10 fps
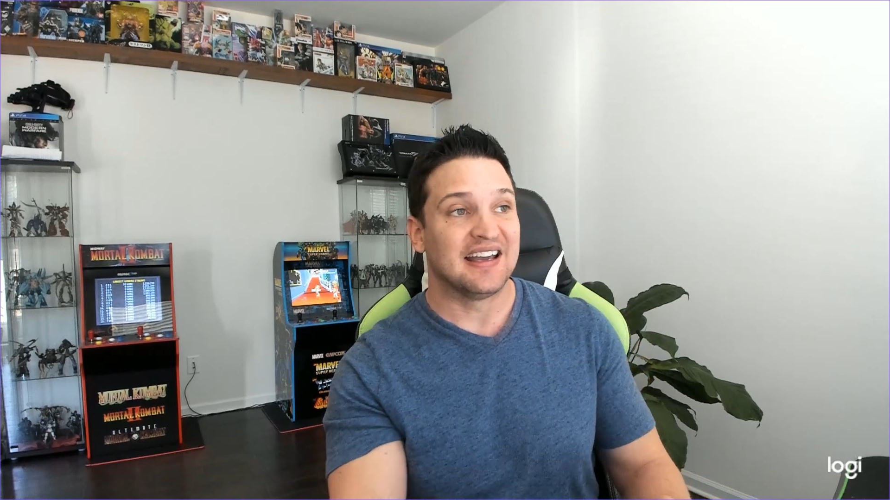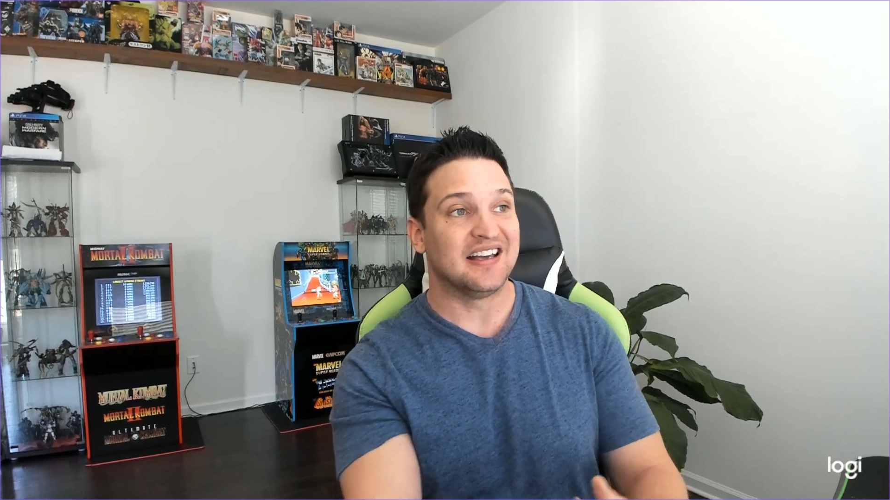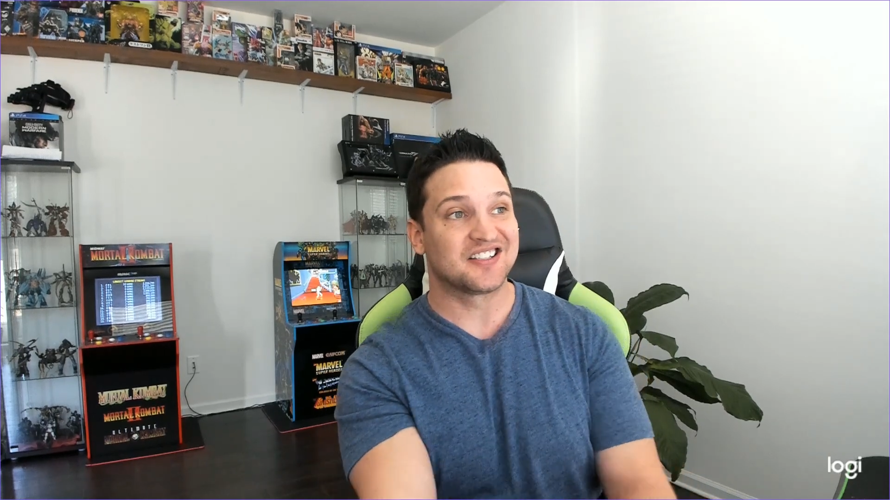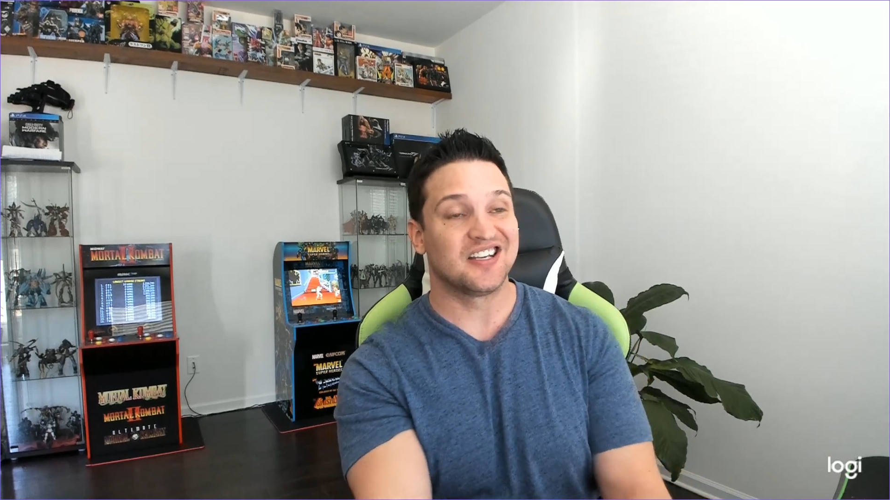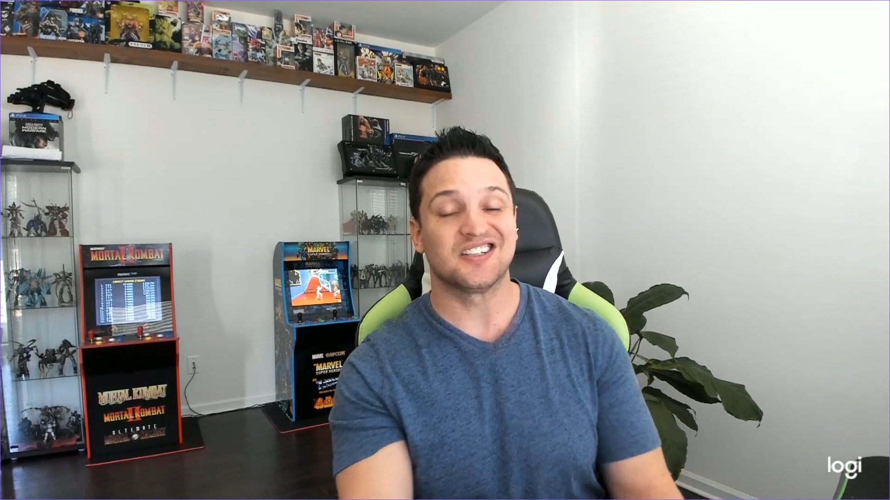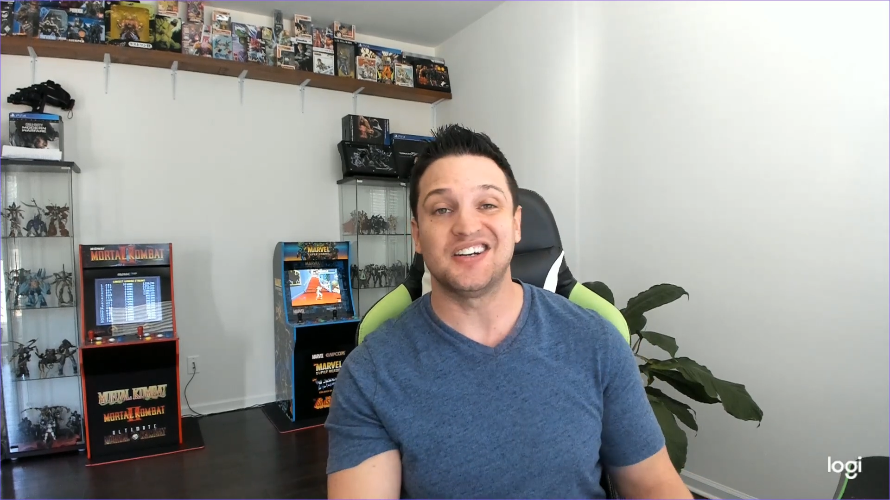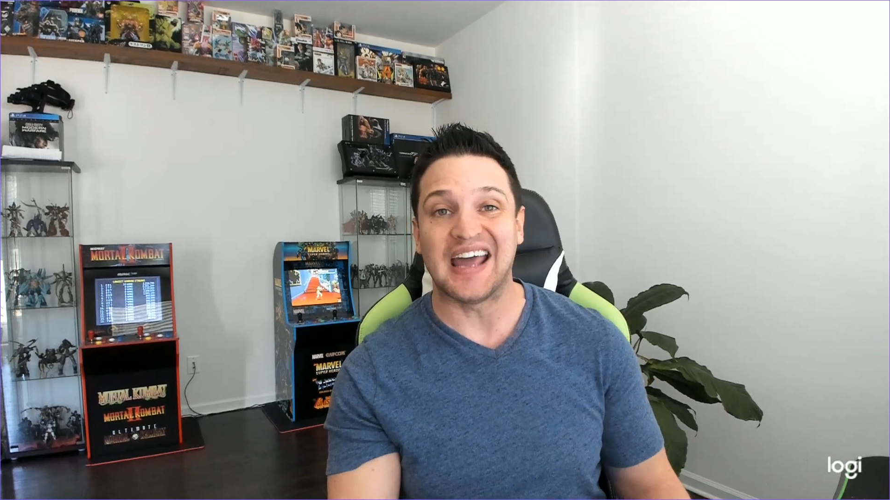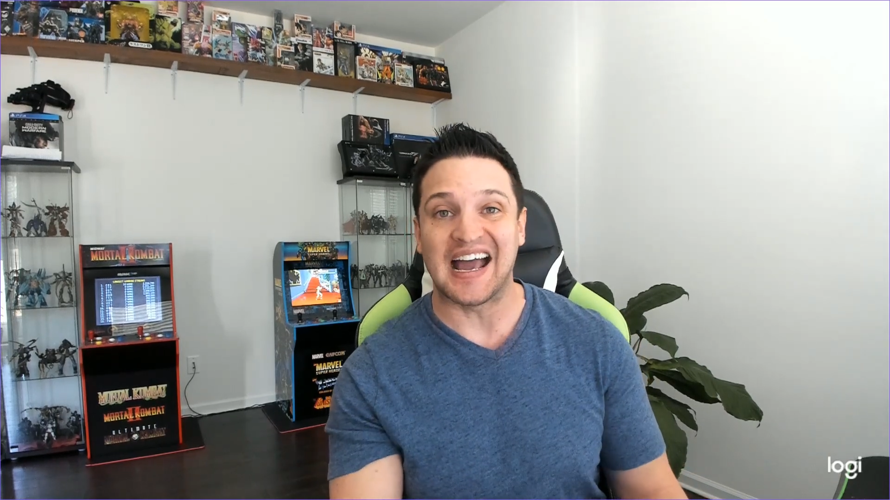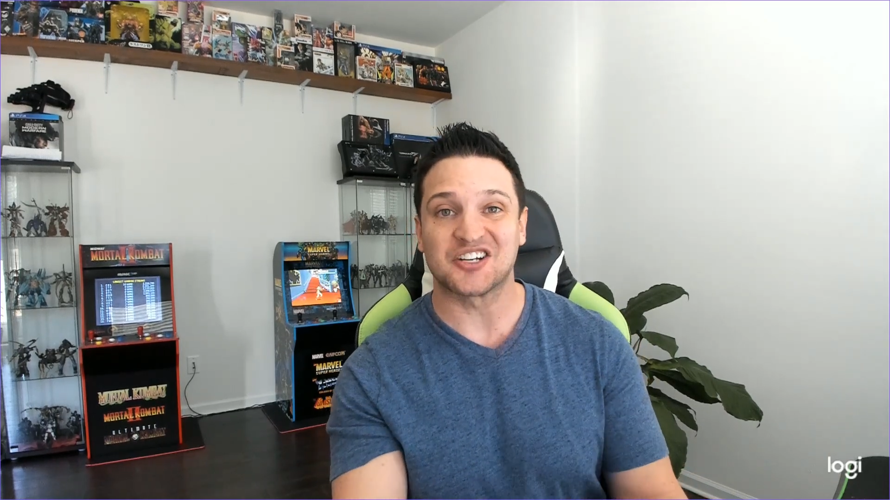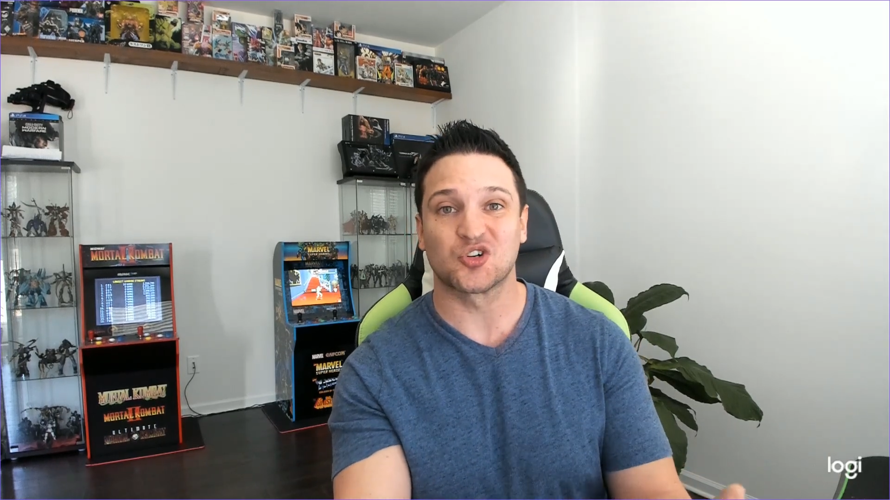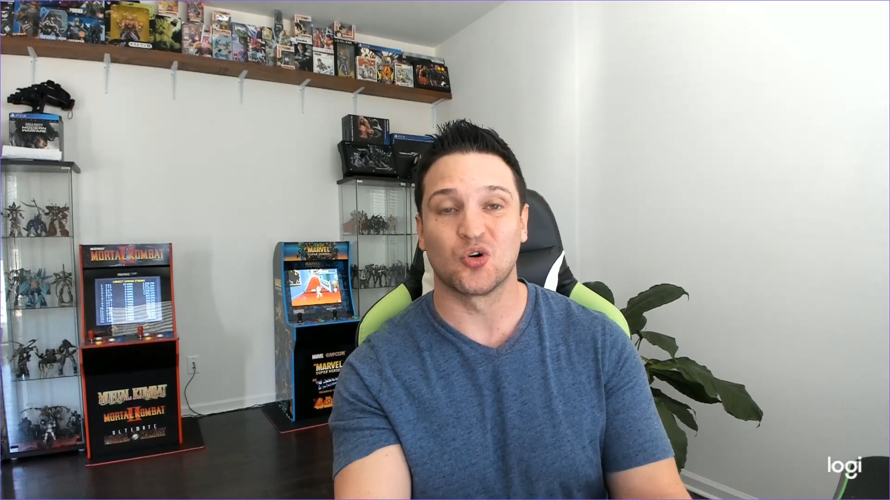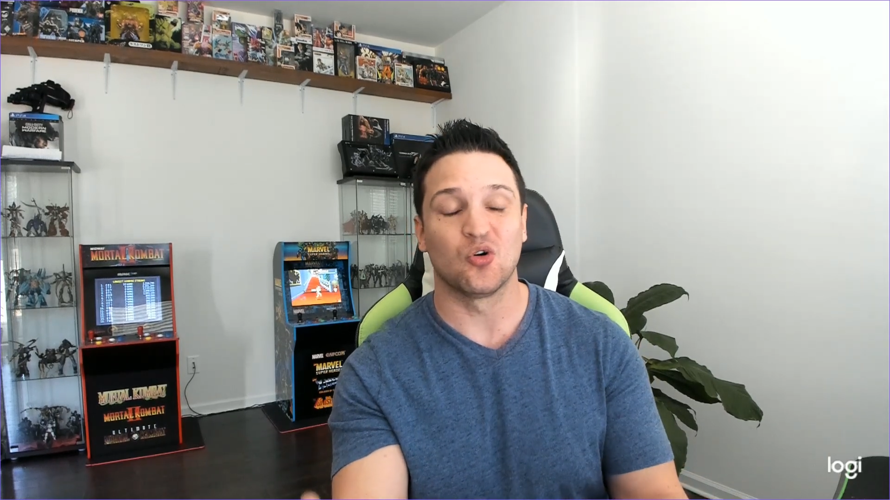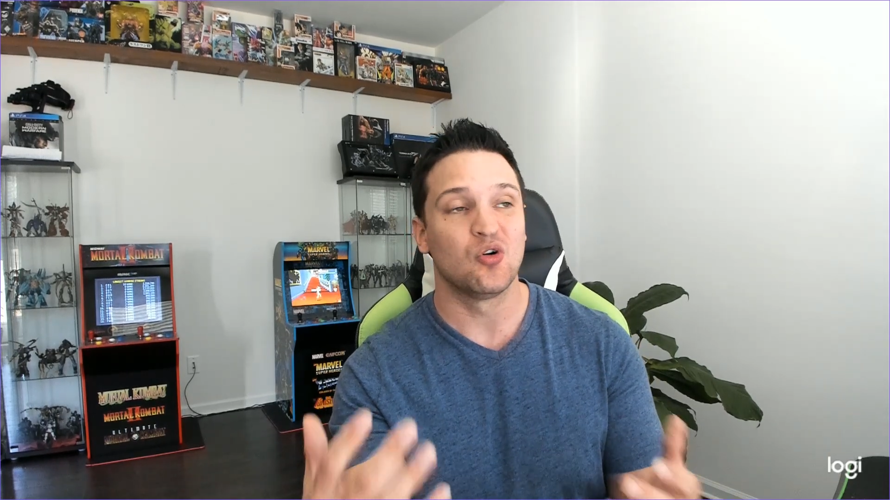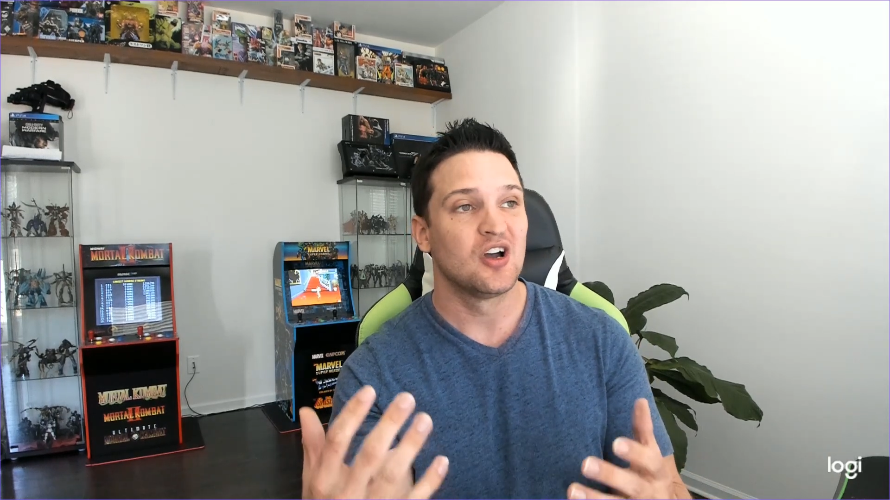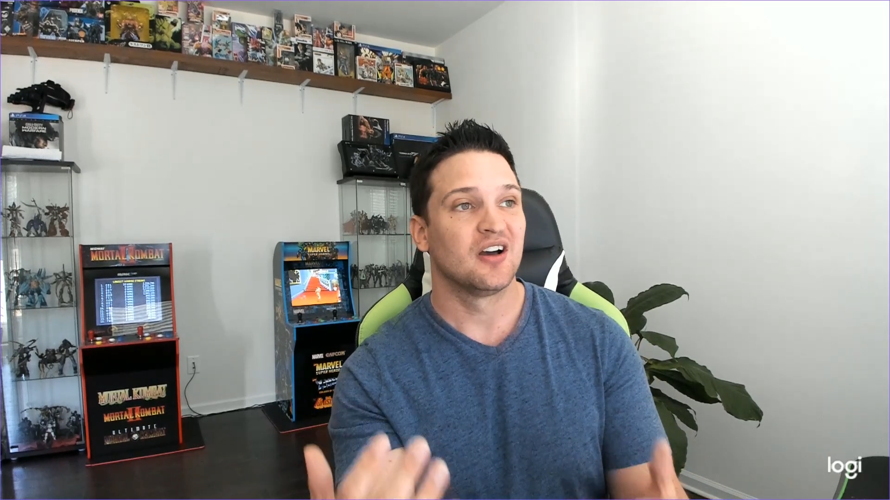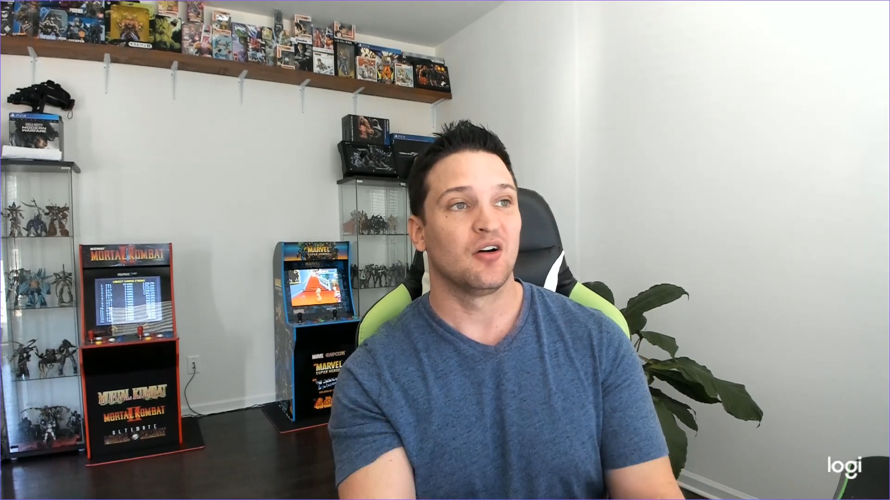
is his natural